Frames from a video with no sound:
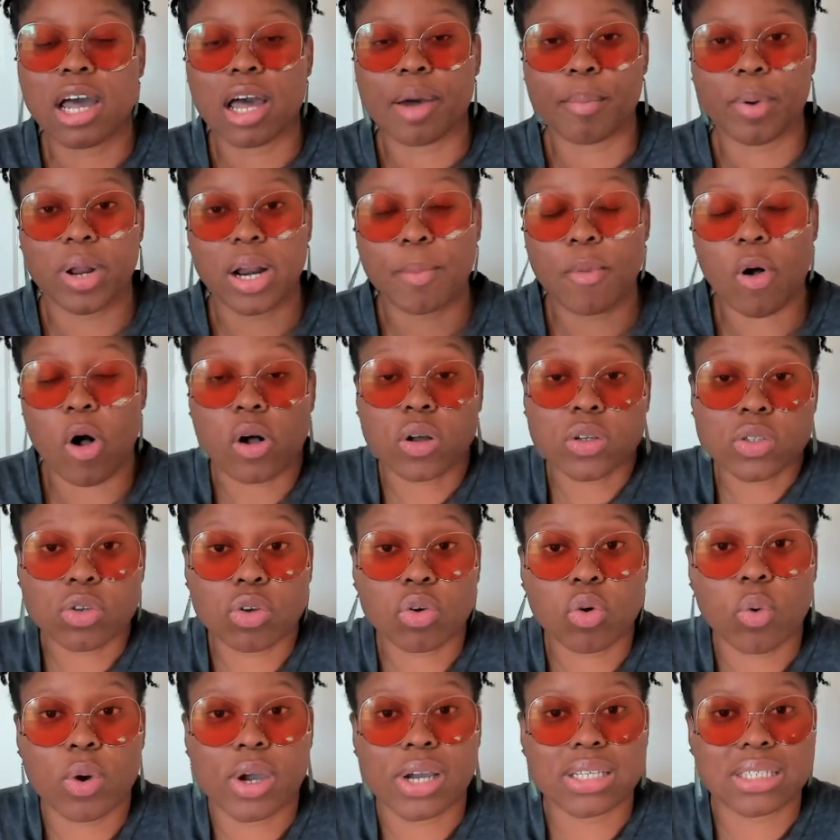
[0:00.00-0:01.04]
But I'm
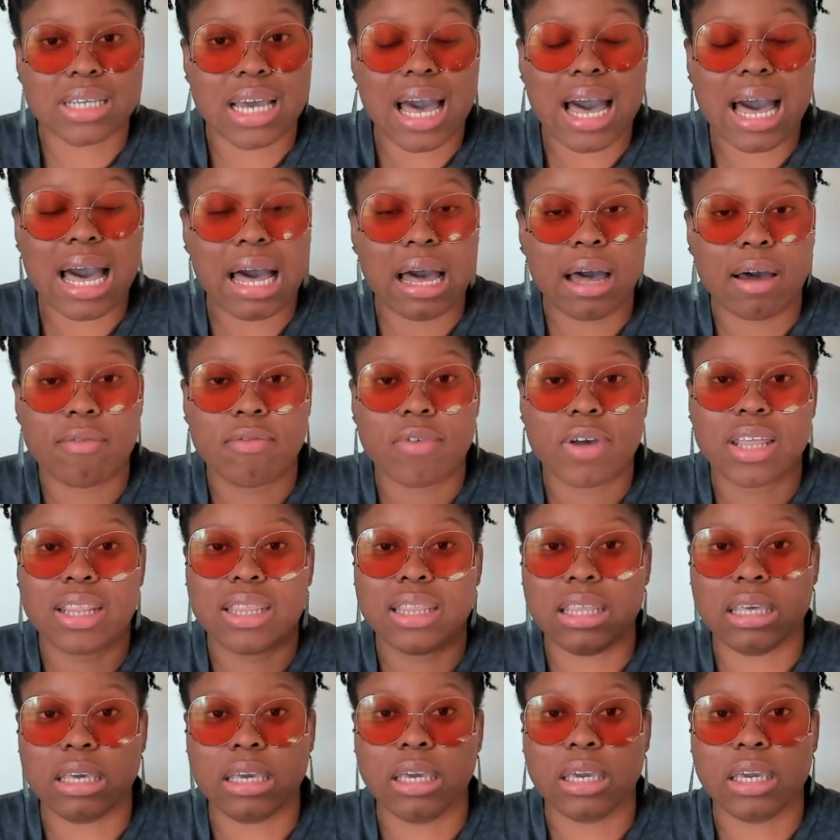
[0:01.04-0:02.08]
also going to have
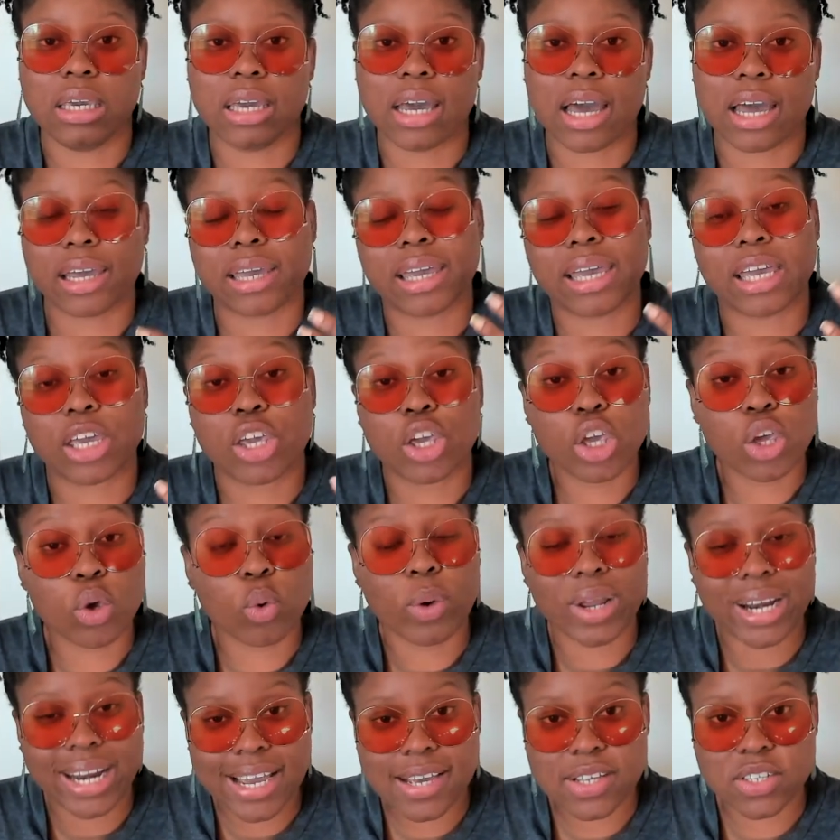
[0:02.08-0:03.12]
the
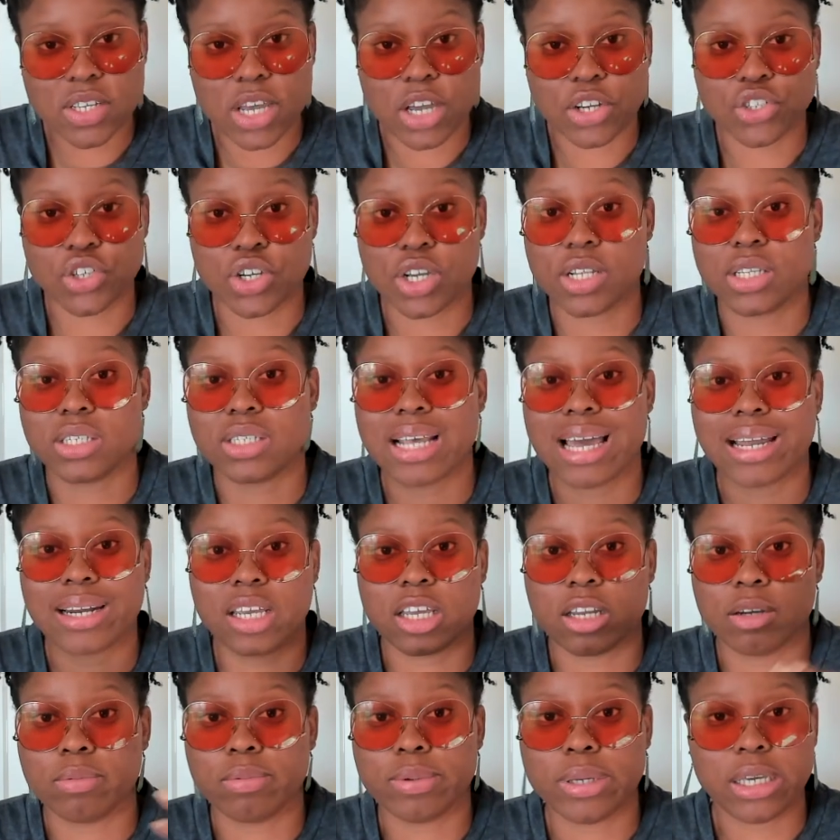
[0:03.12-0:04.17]
Q&A sessions that
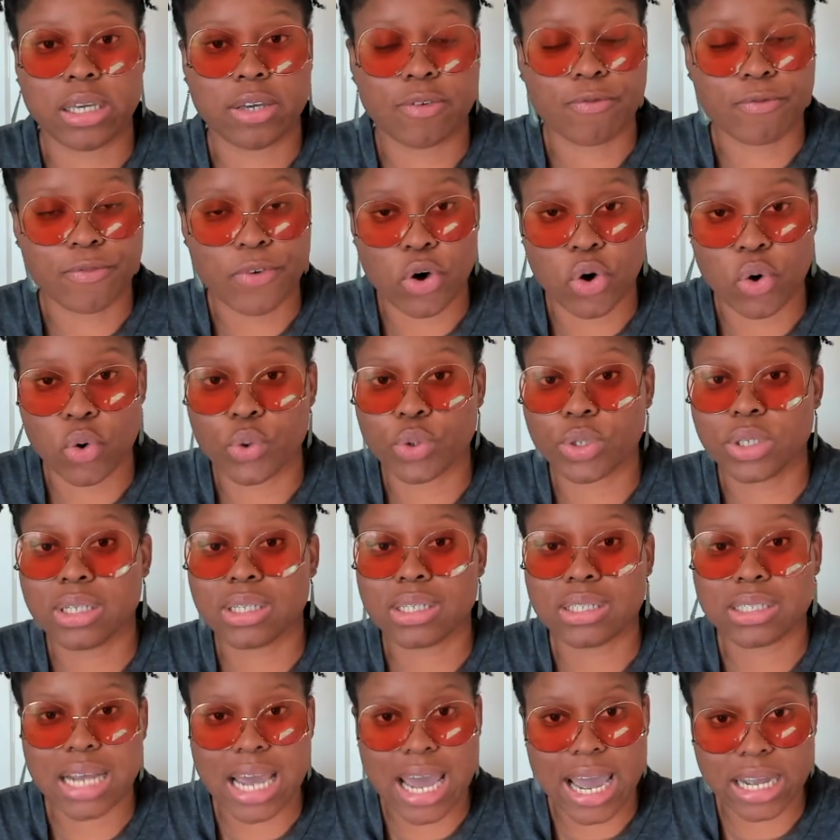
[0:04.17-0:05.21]
can be
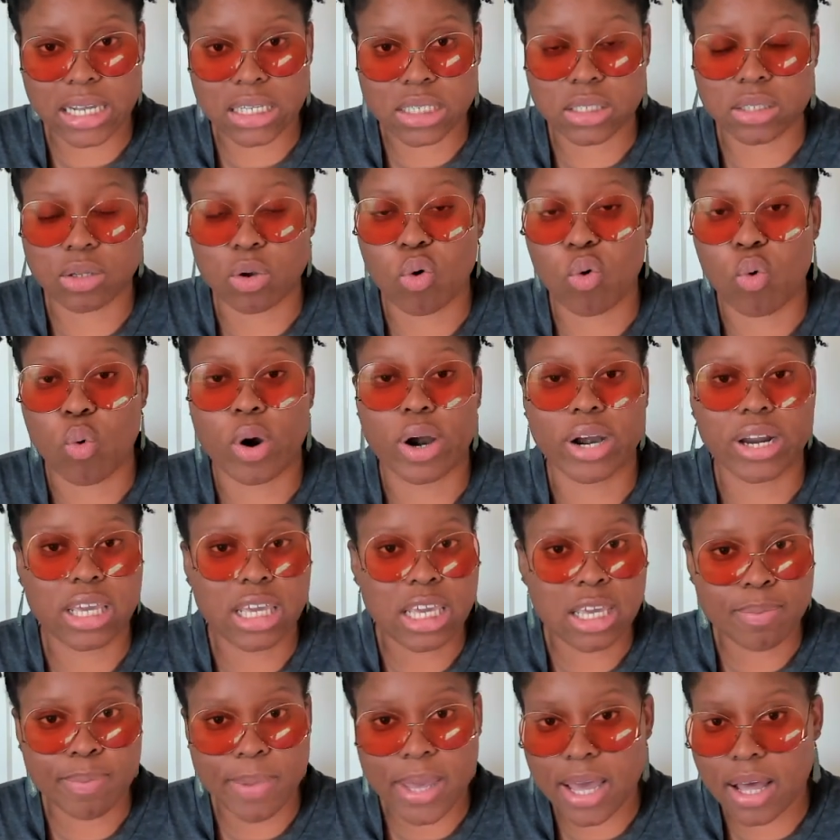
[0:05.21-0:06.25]
phone, text, or
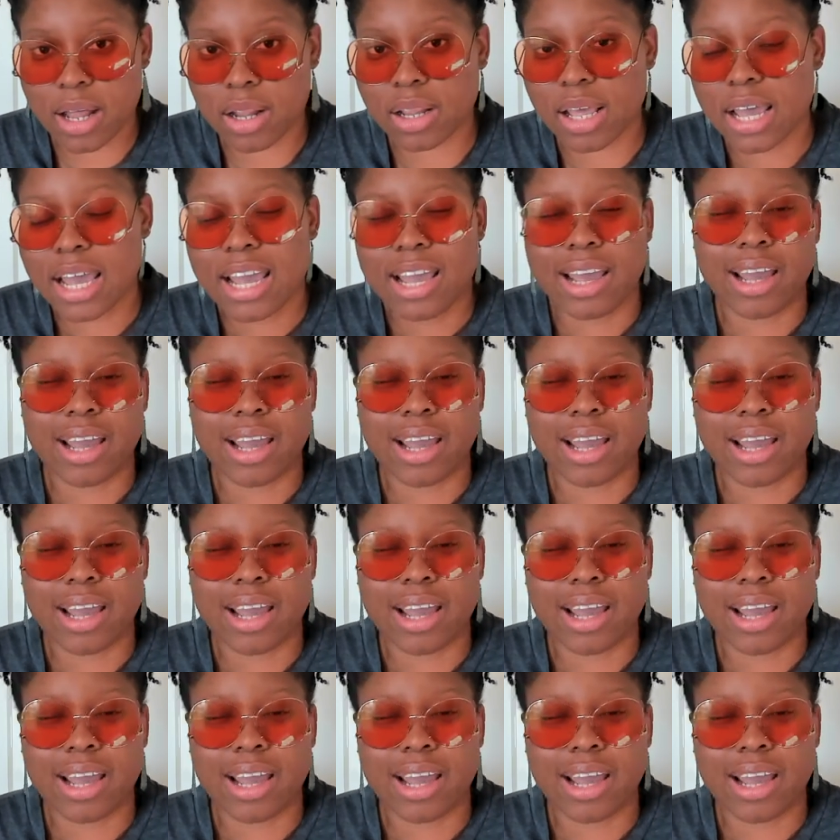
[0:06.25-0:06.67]
email.